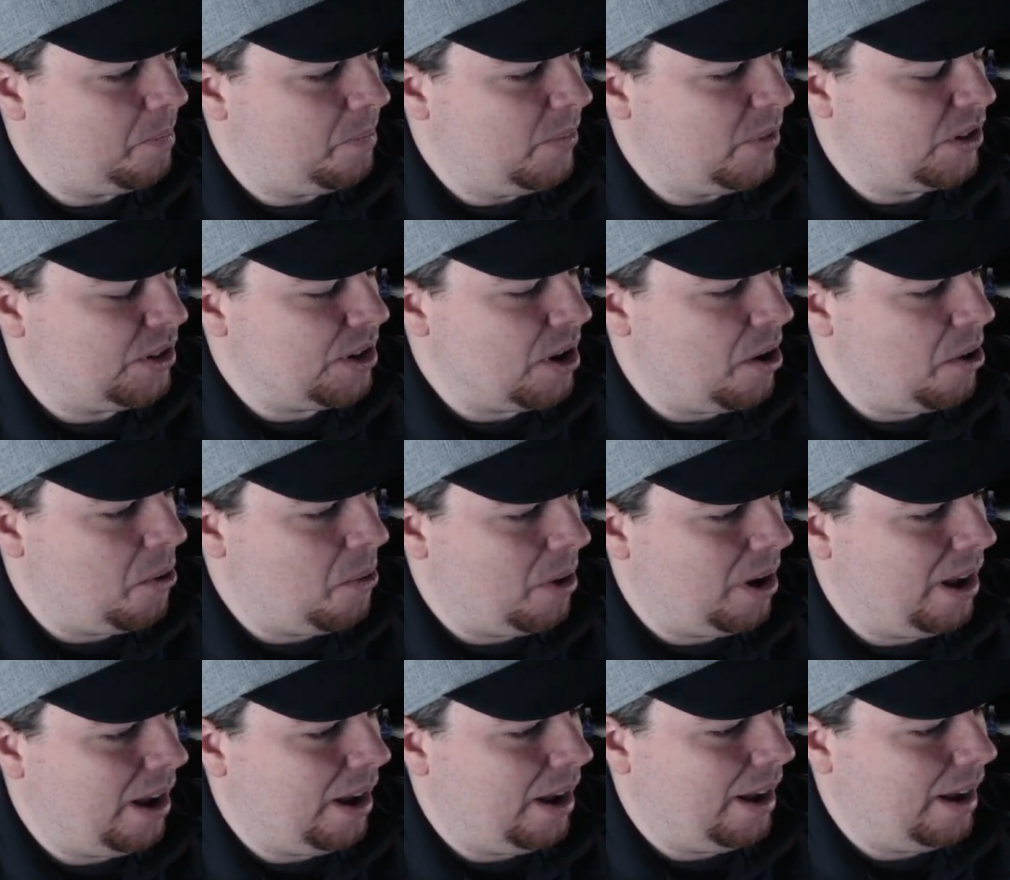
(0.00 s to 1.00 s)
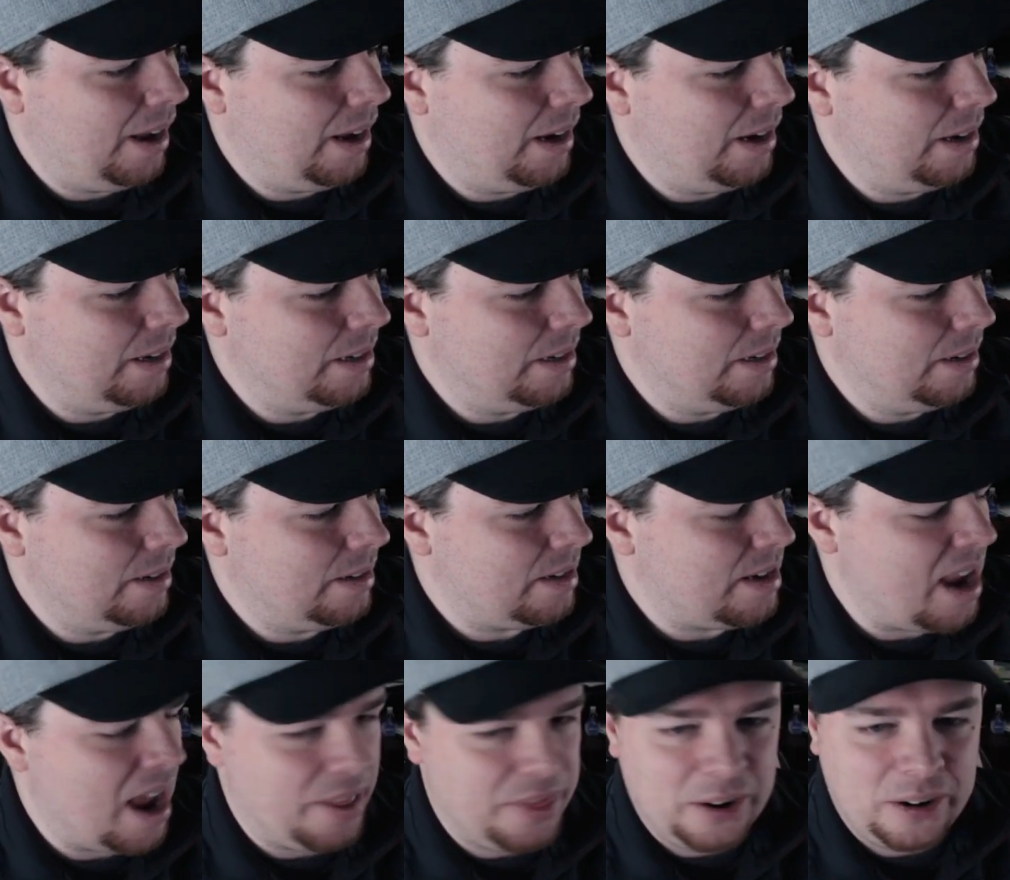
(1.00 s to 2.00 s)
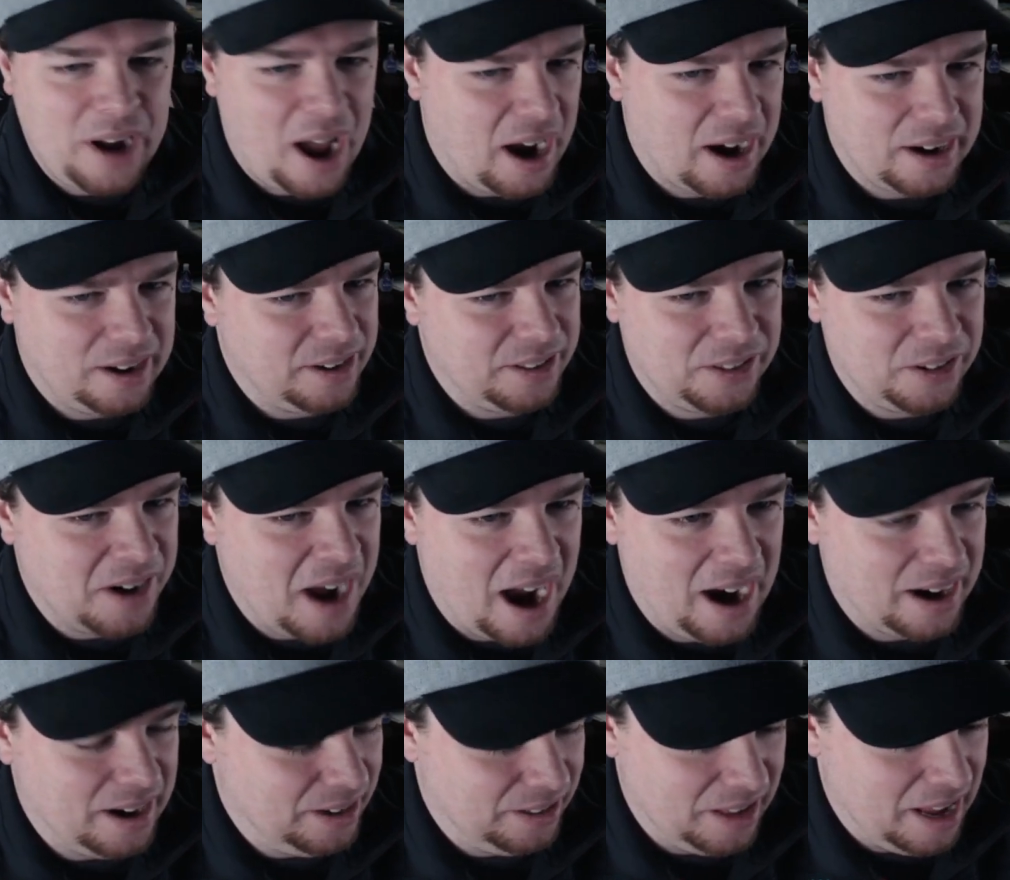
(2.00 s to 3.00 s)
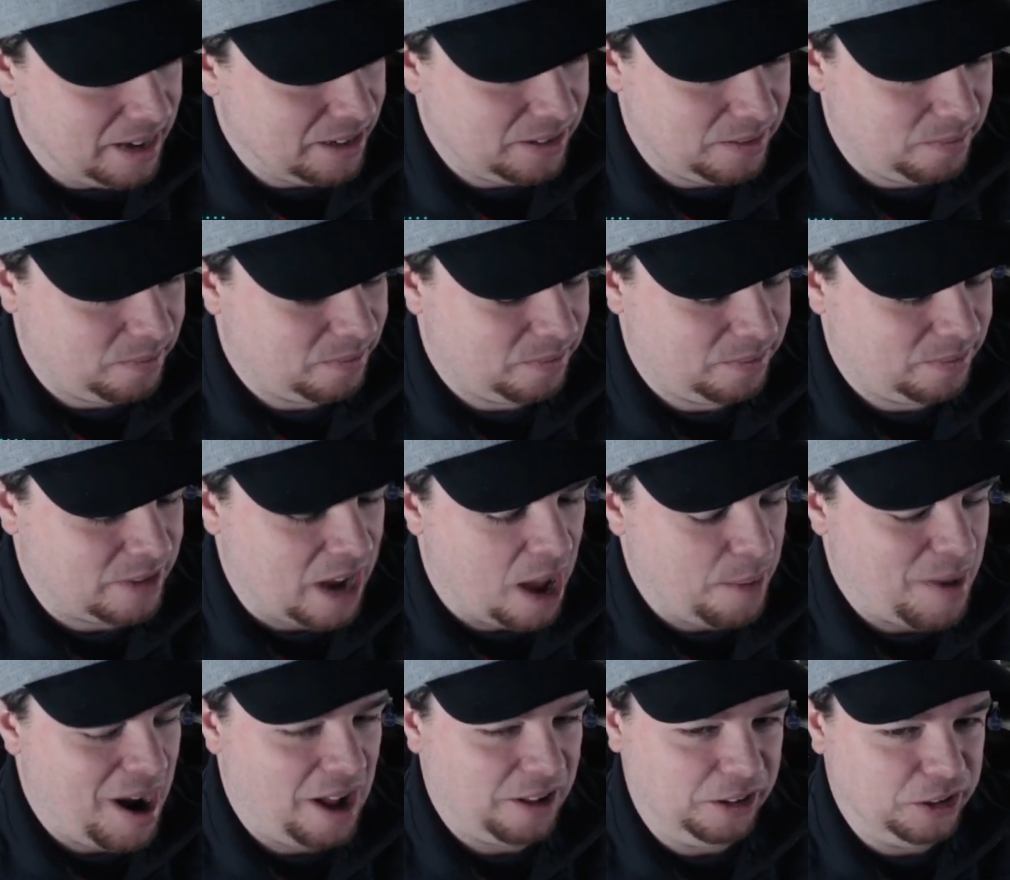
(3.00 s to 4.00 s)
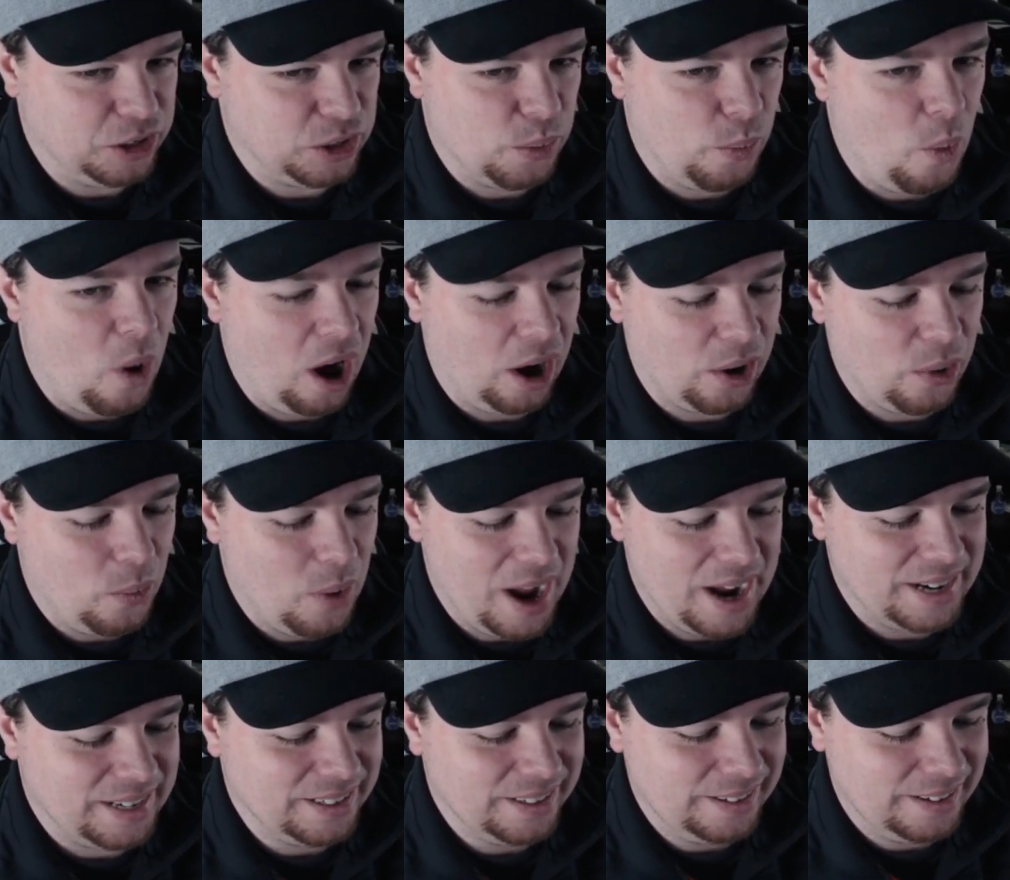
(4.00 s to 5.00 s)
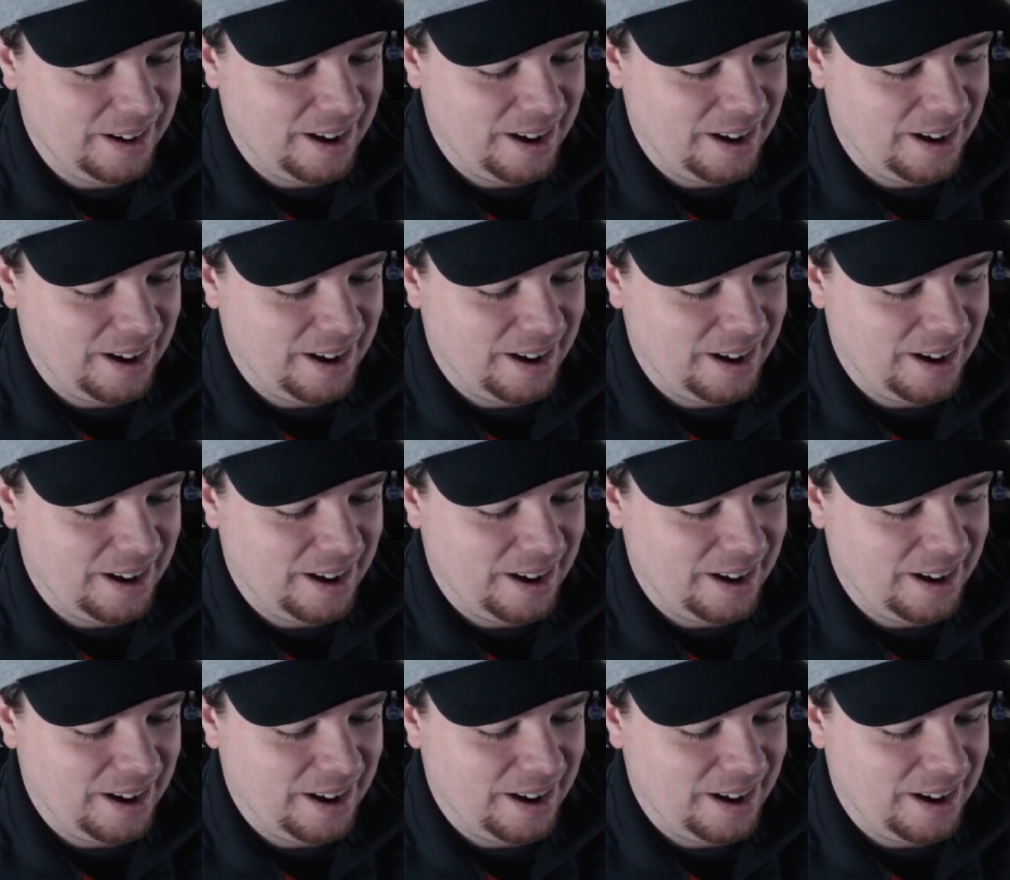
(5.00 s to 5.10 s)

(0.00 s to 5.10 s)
So yeah, they're not gonna let Tom Holland just walk away.